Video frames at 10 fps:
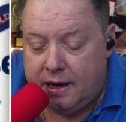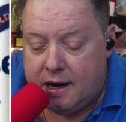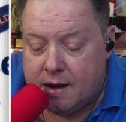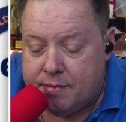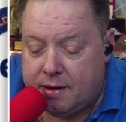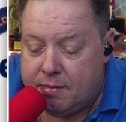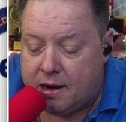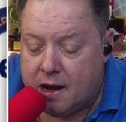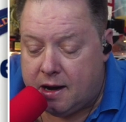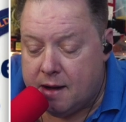any company
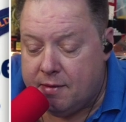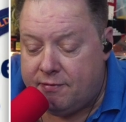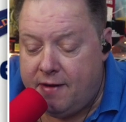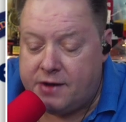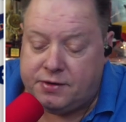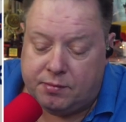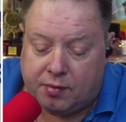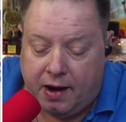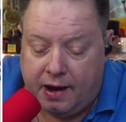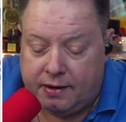can become a
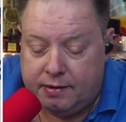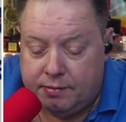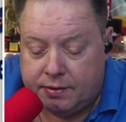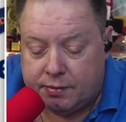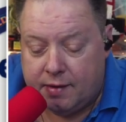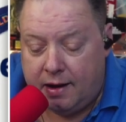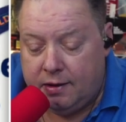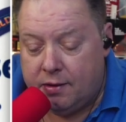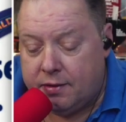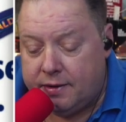fashion brand with the
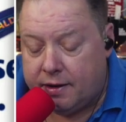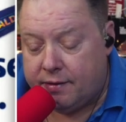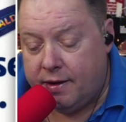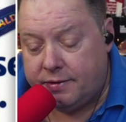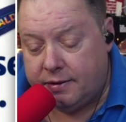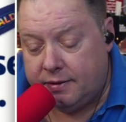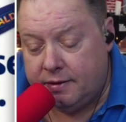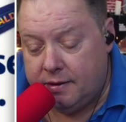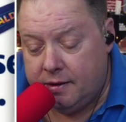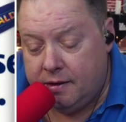right logo
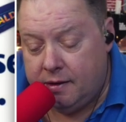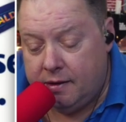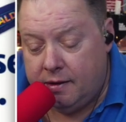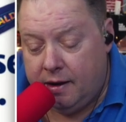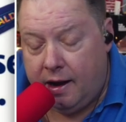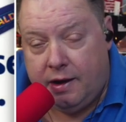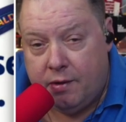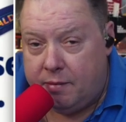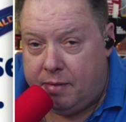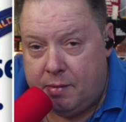decoration
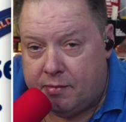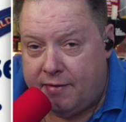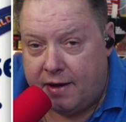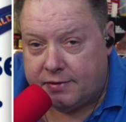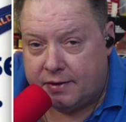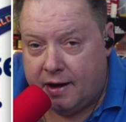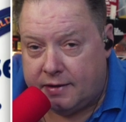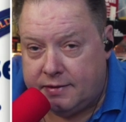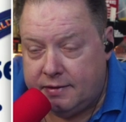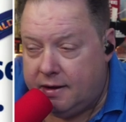you know, and people fans are
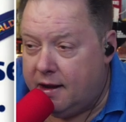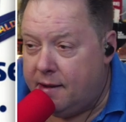nuts.